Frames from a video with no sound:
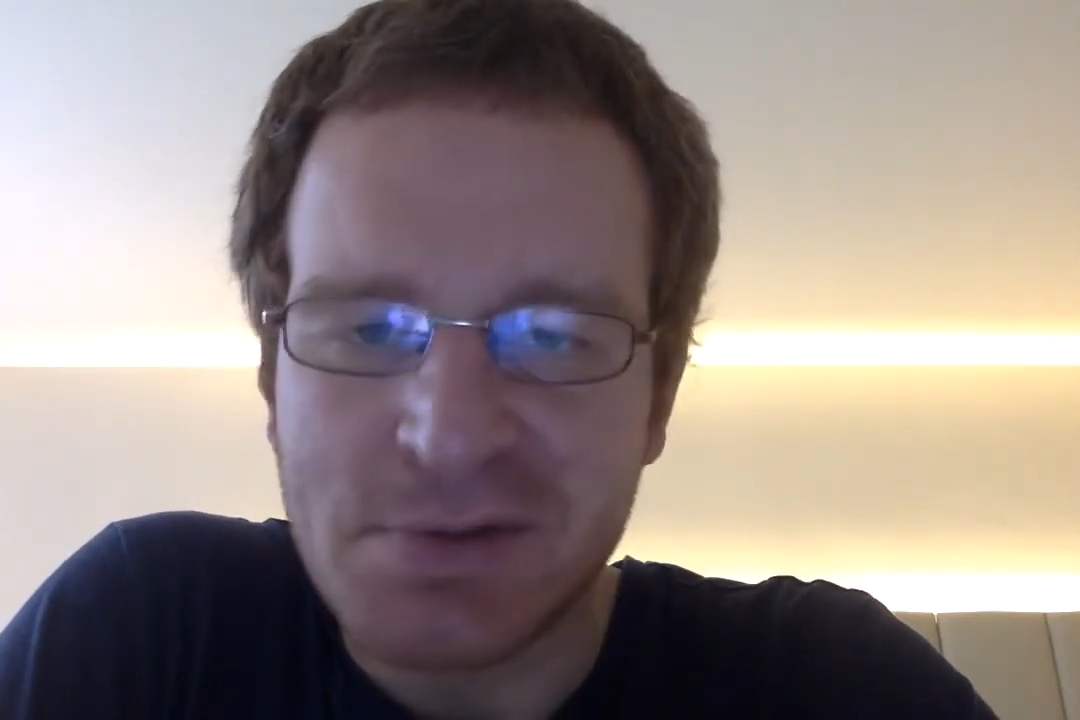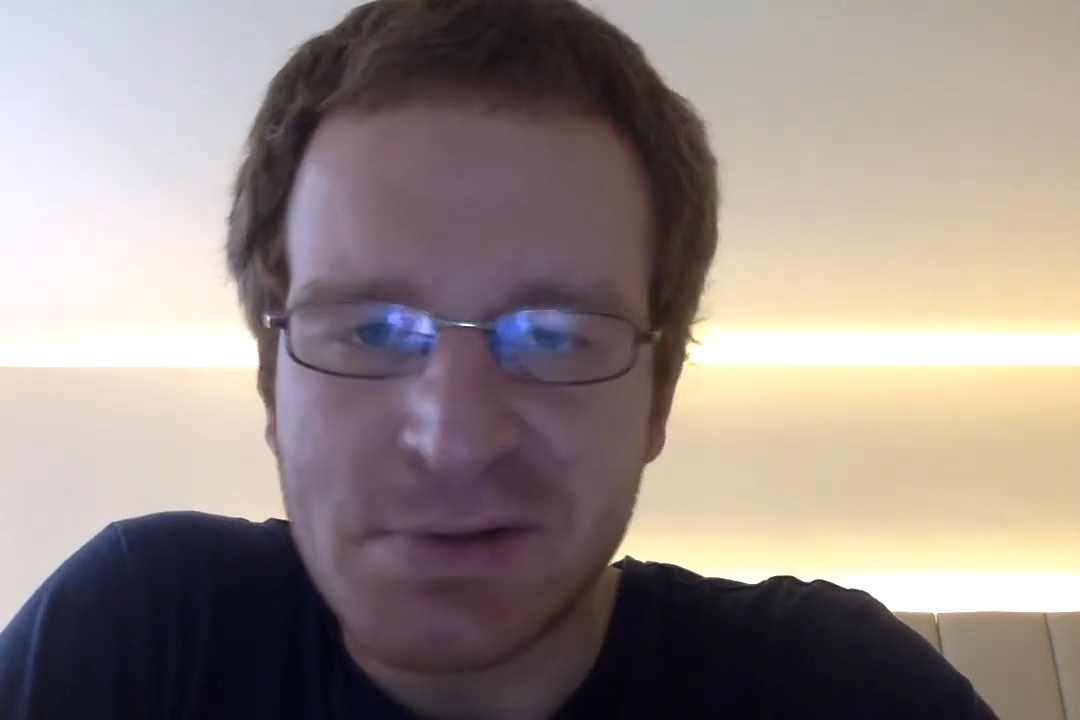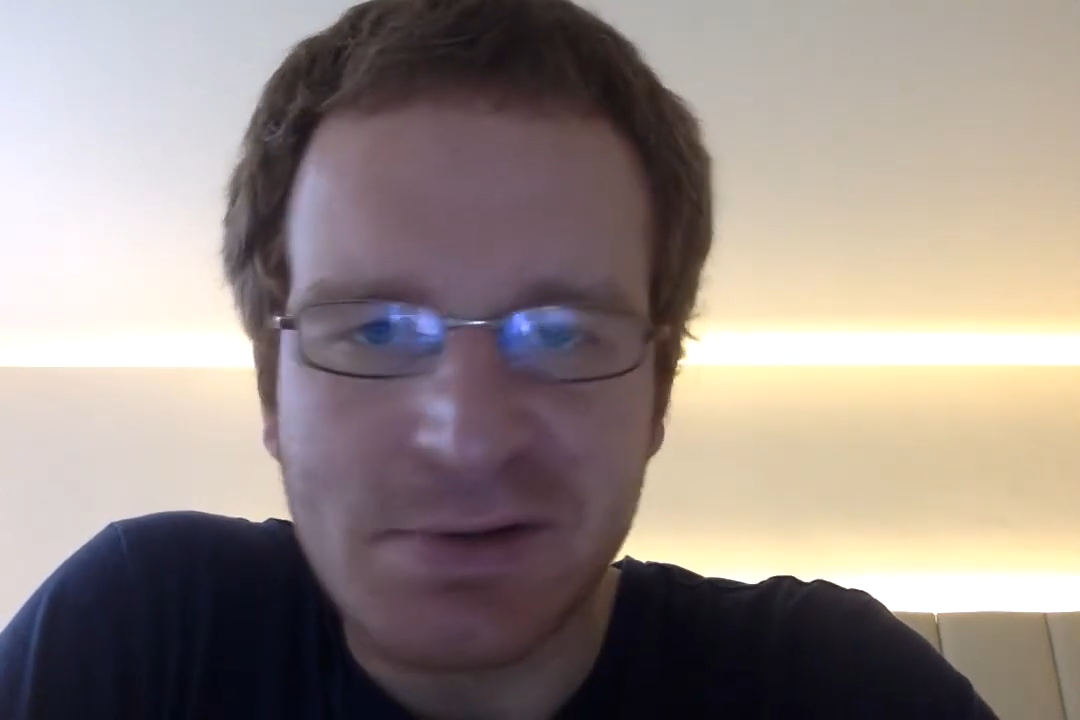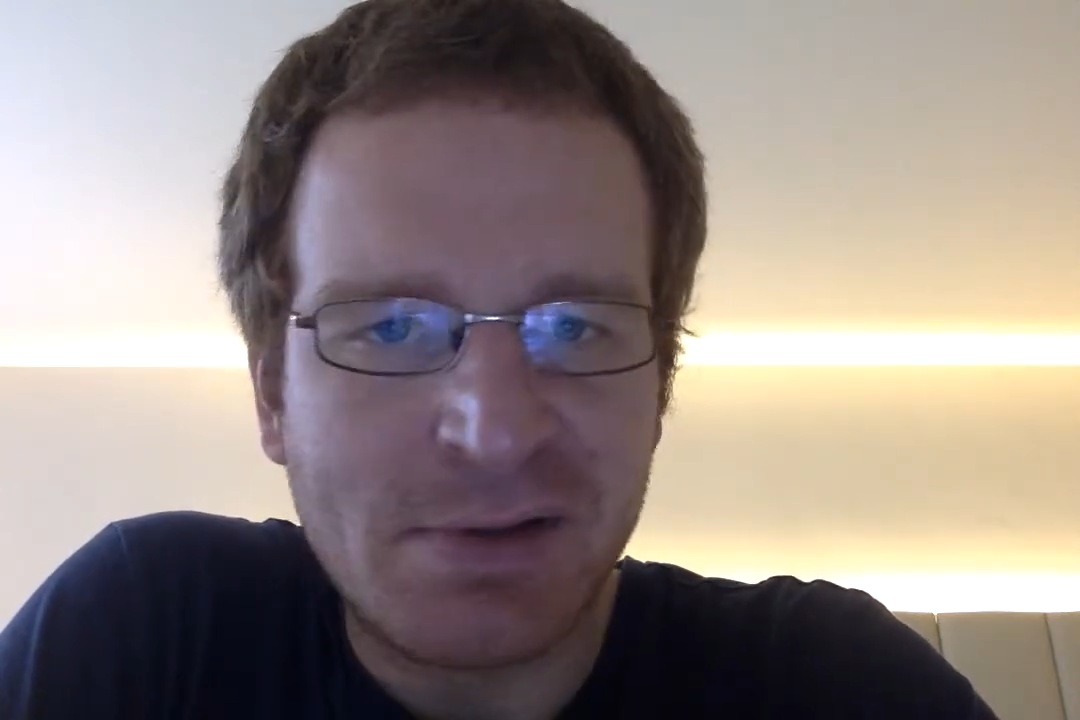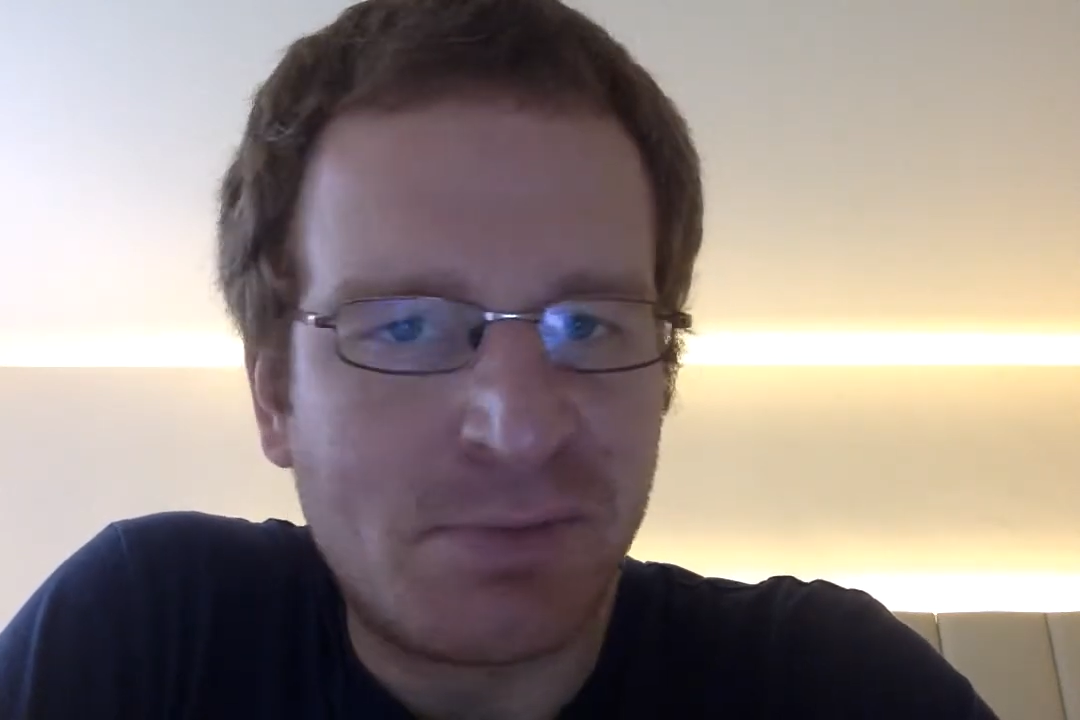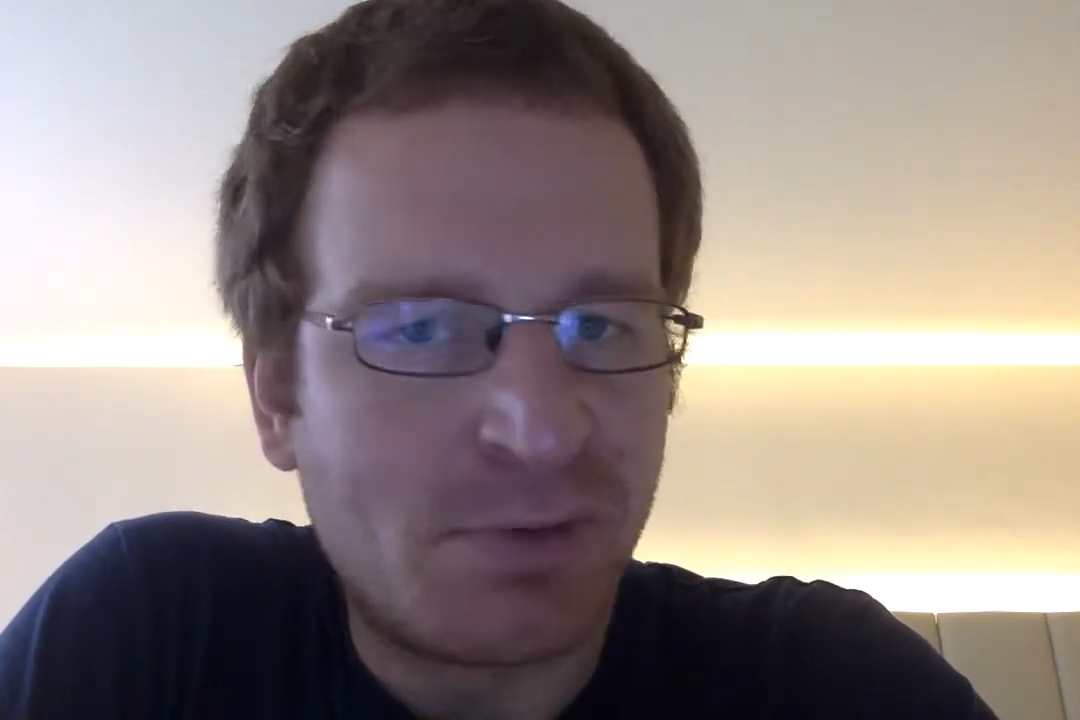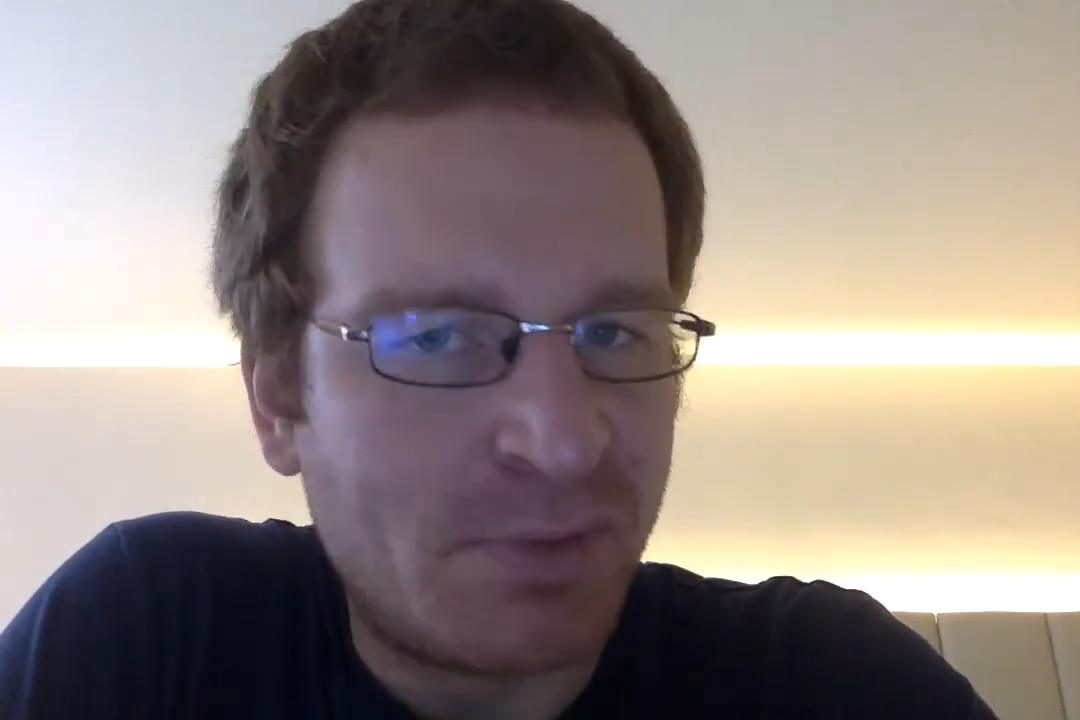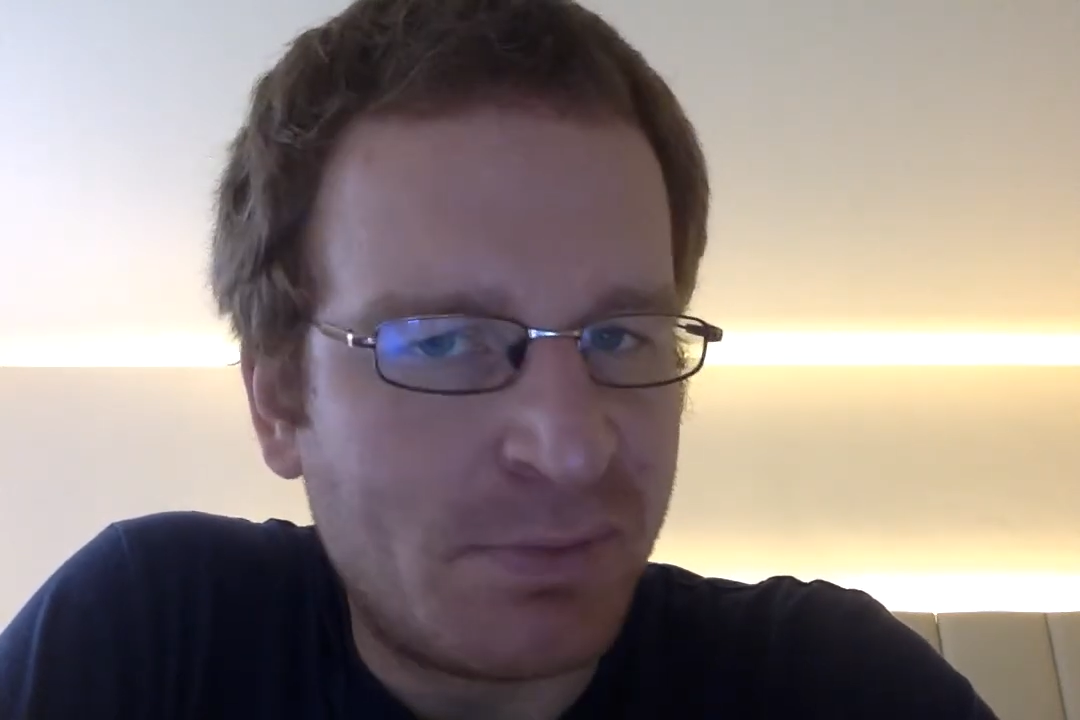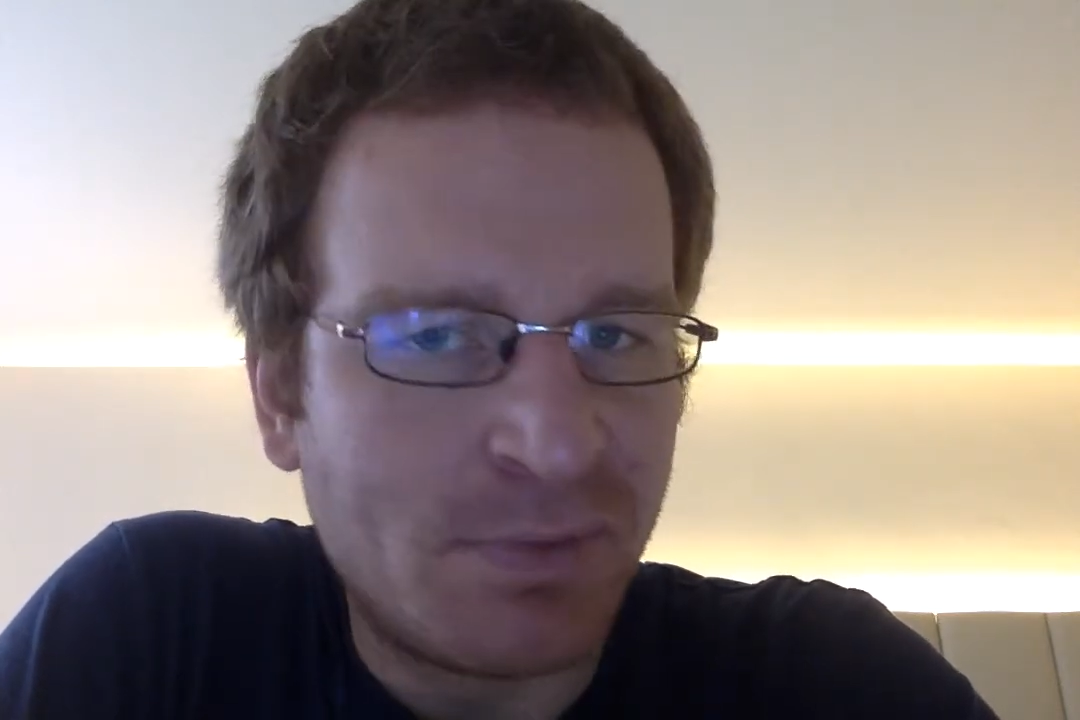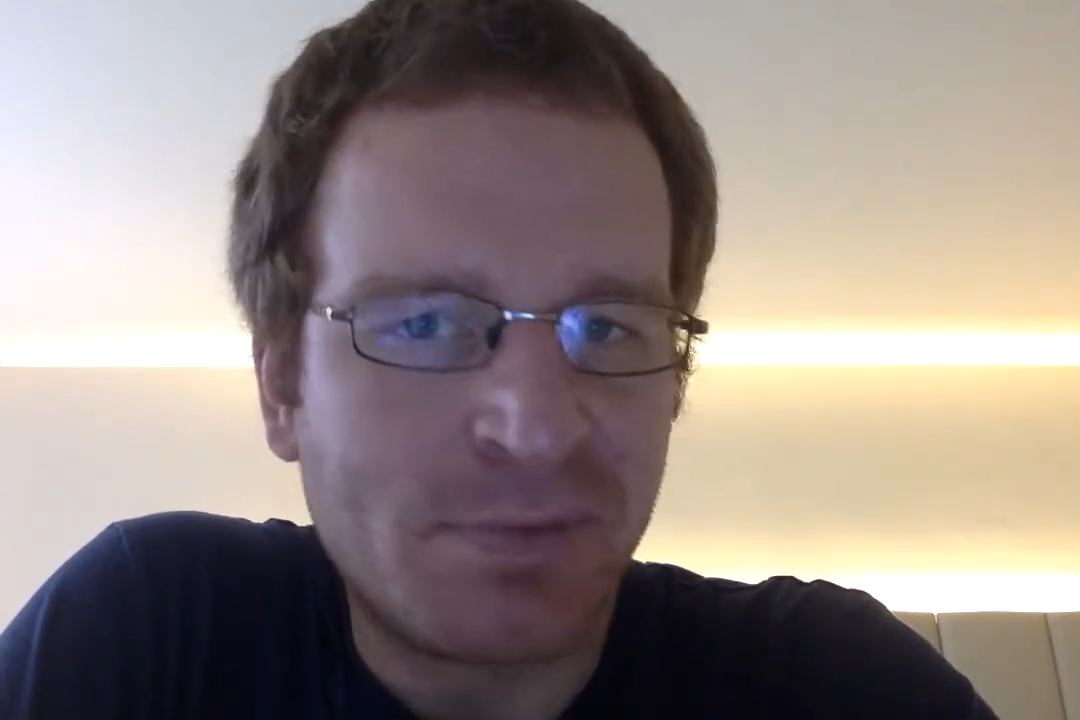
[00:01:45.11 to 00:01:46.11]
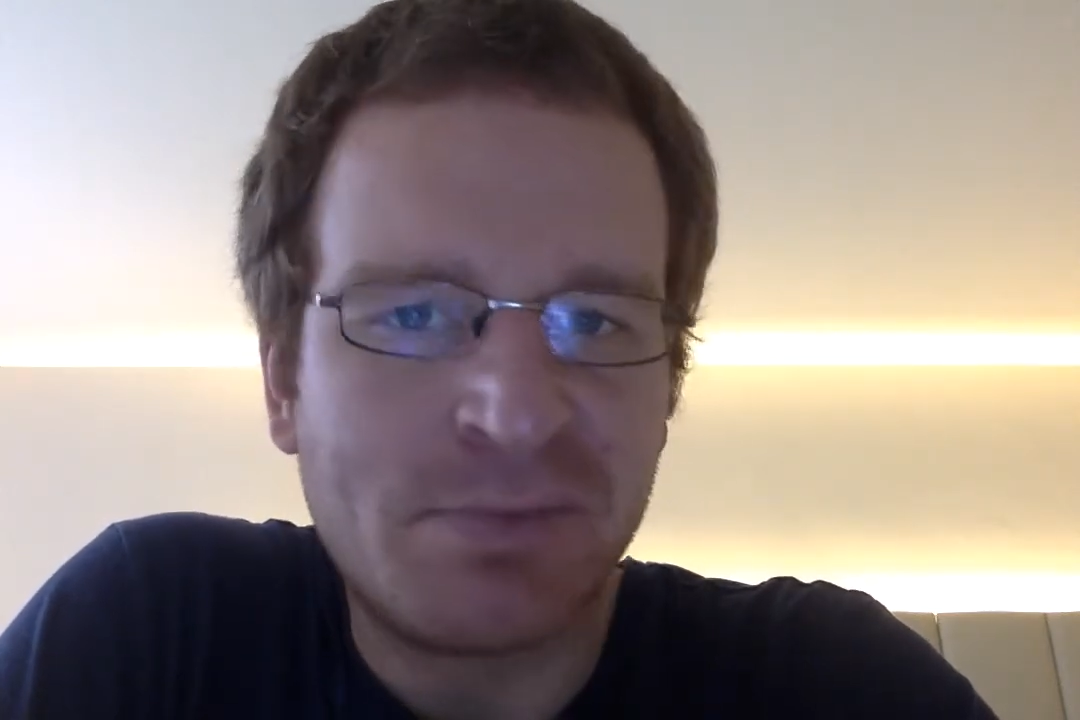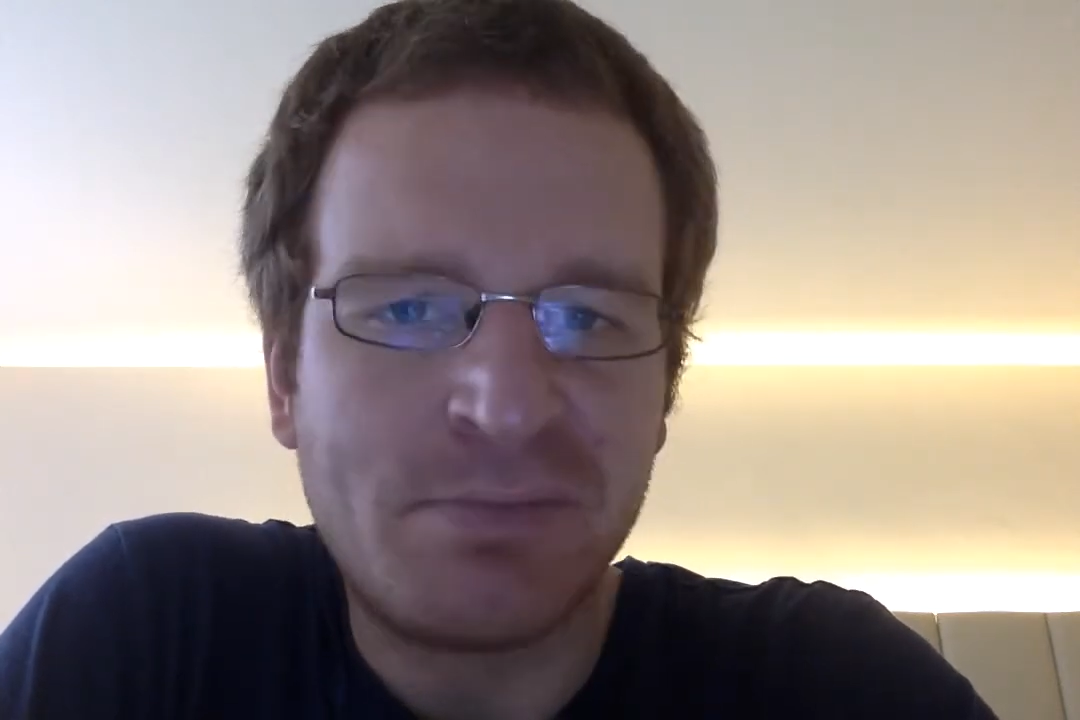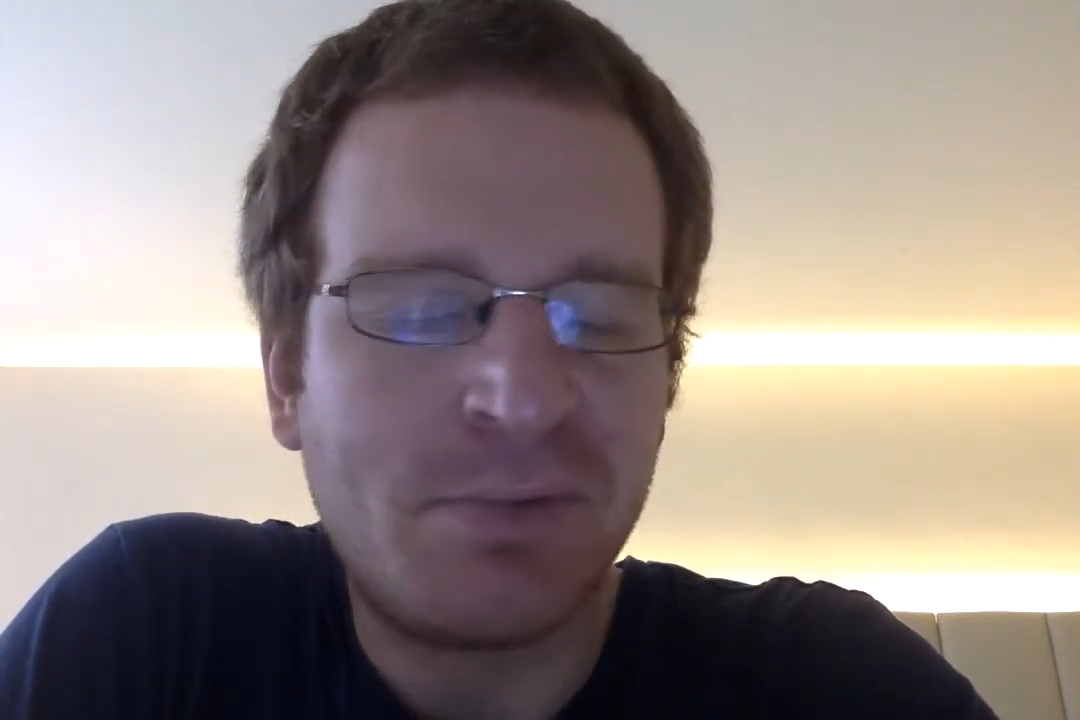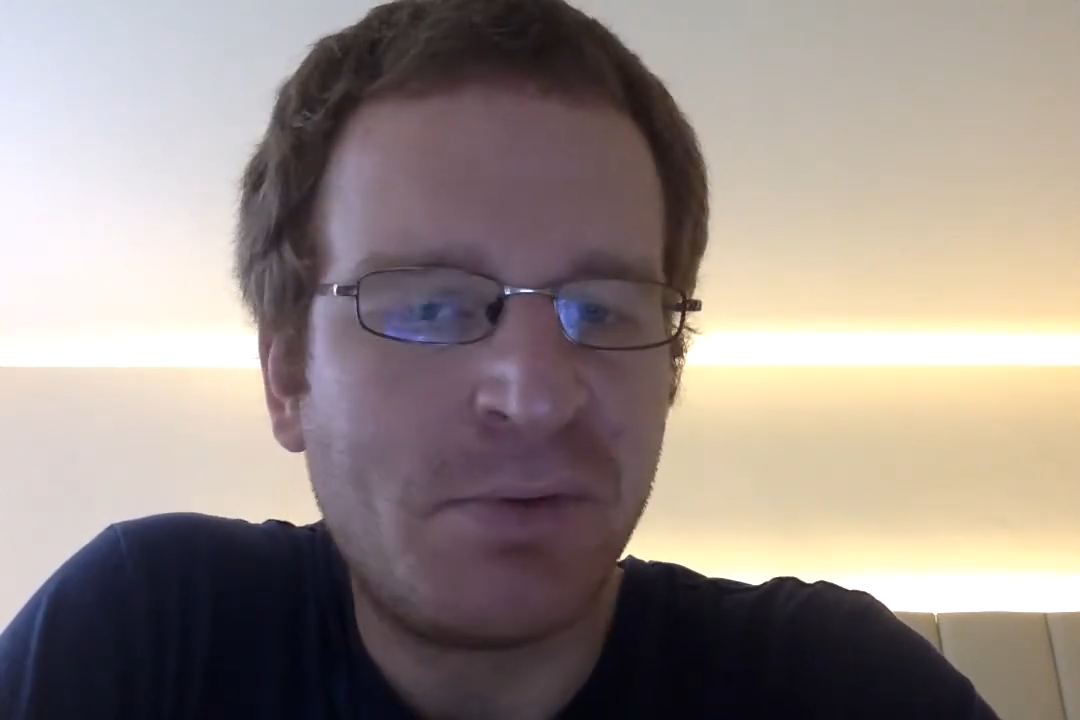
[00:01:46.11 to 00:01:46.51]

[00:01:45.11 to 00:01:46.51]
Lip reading: the more people